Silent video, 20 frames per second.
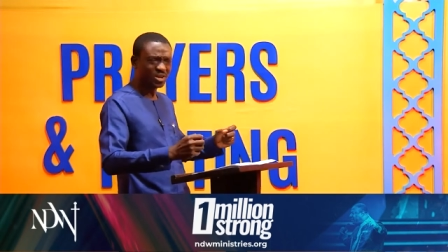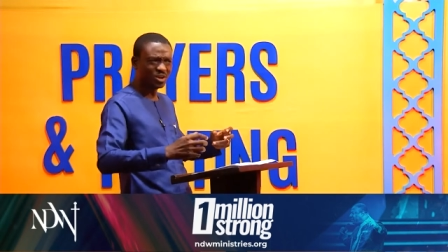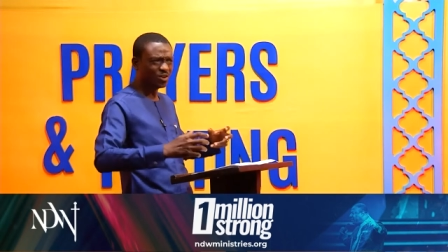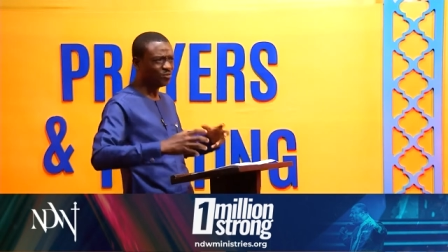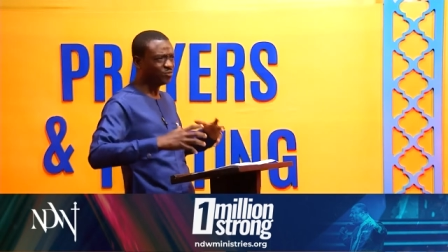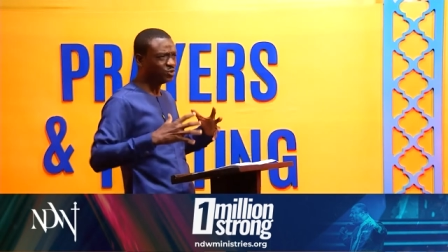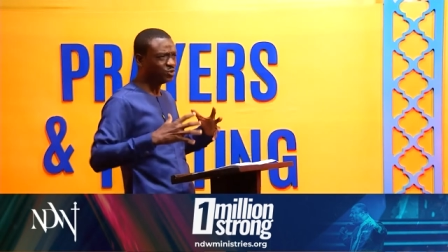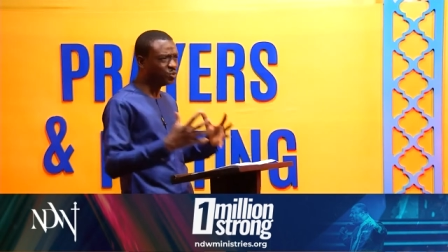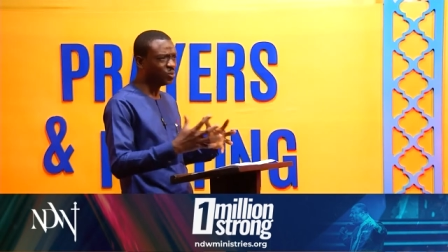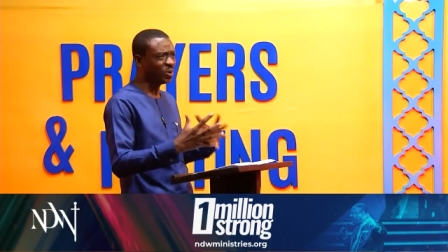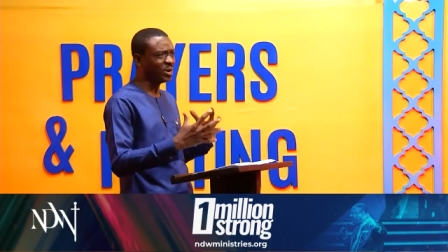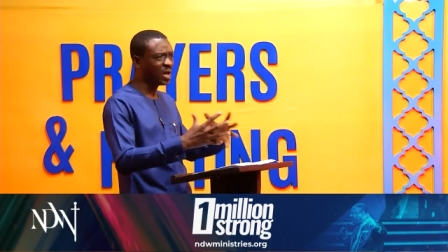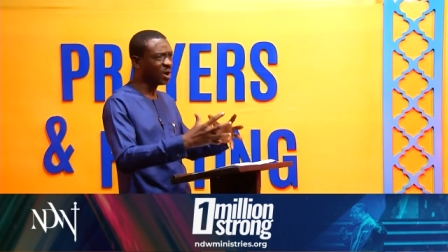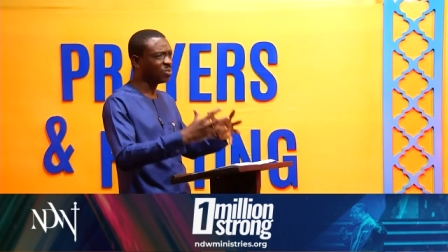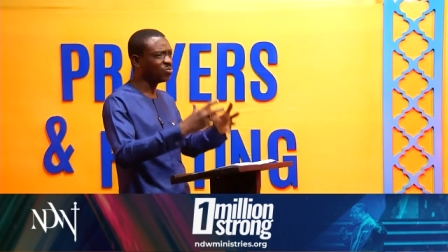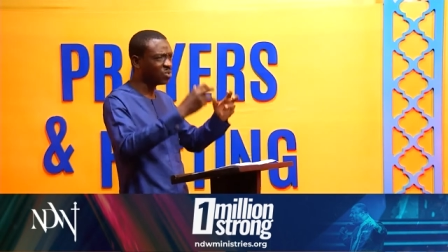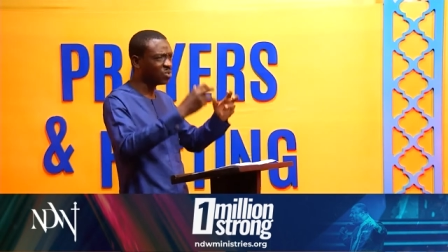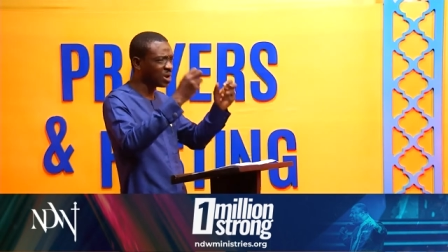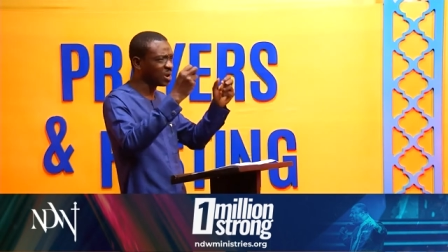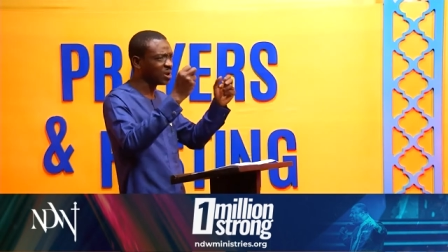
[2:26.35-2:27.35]
If you and
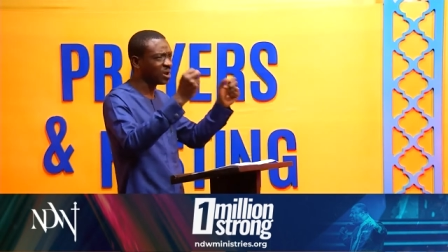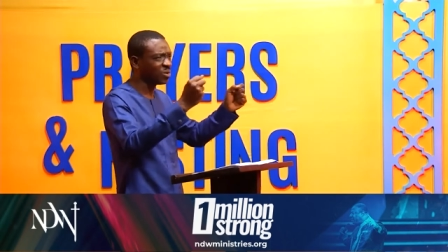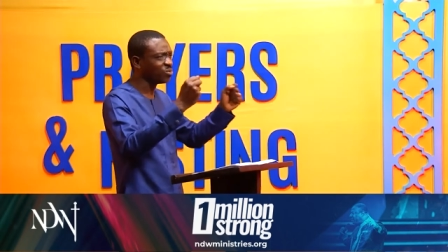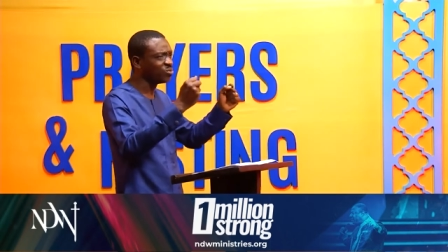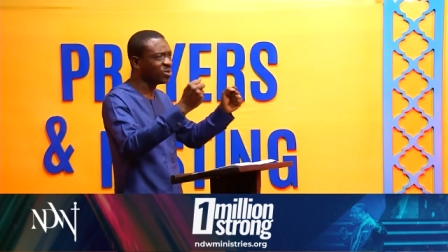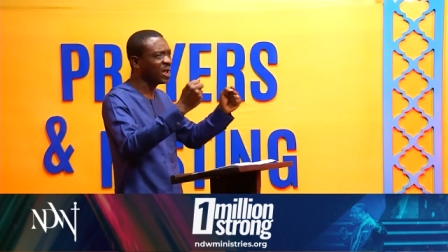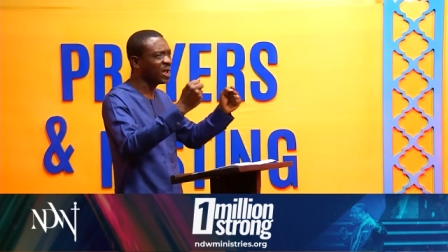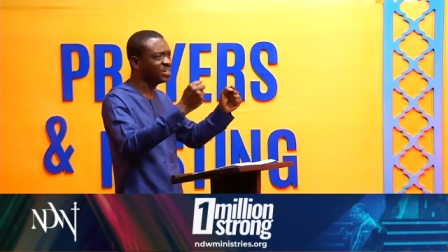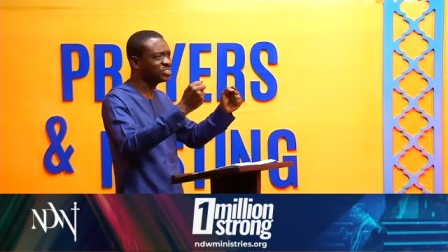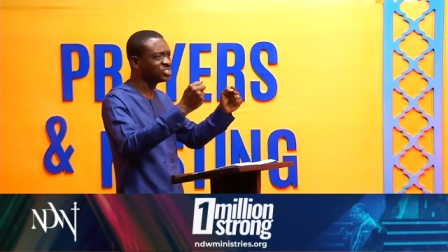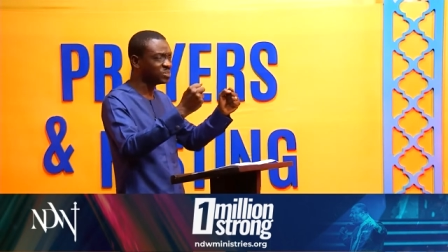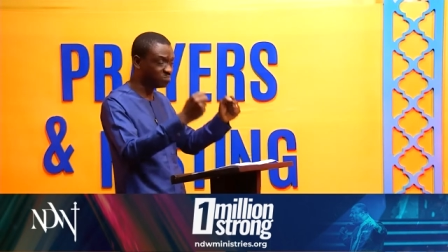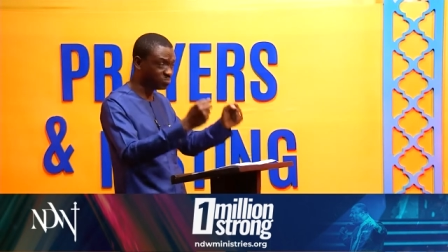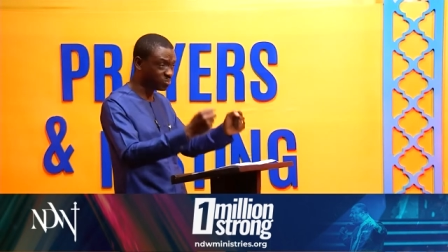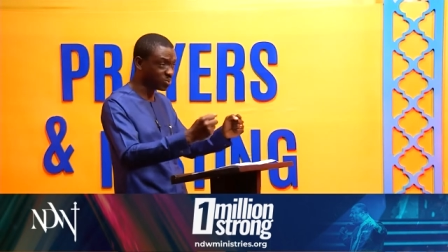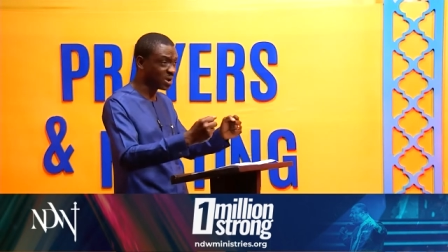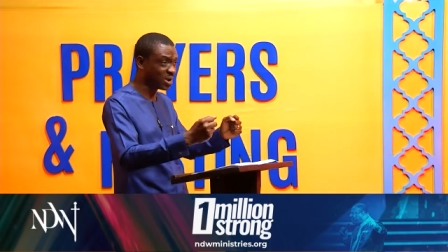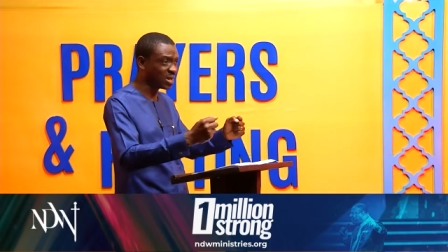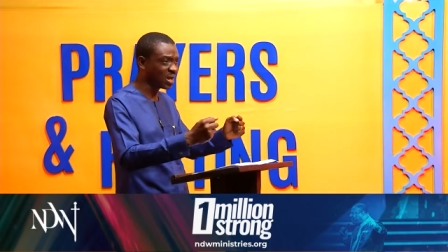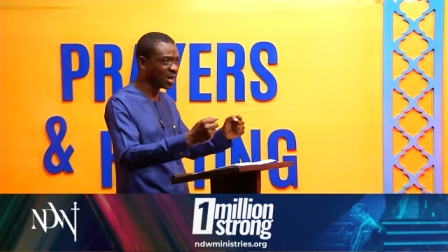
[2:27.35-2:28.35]
I will arise in
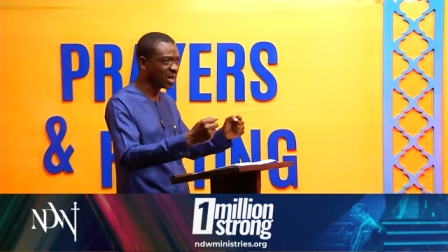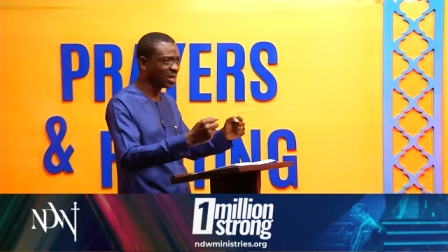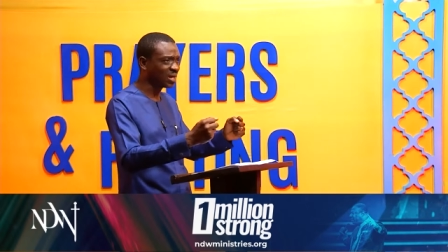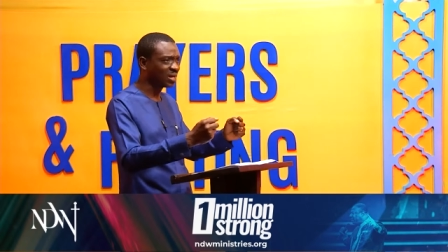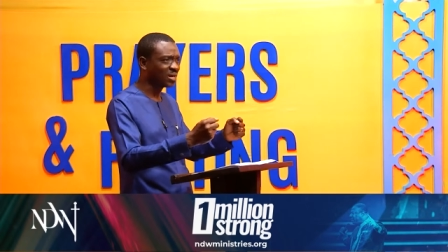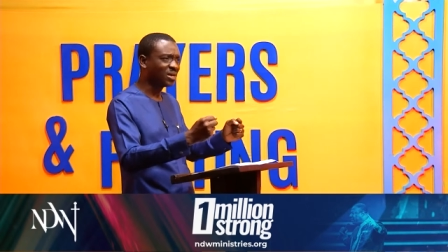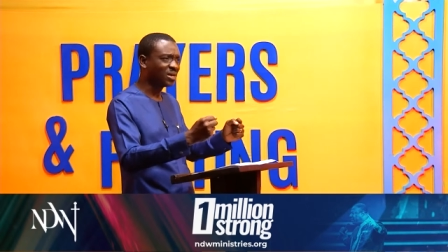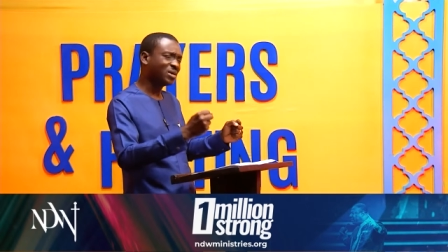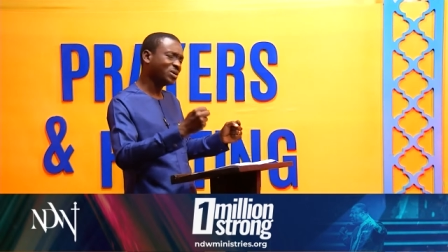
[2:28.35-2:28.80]
prayer,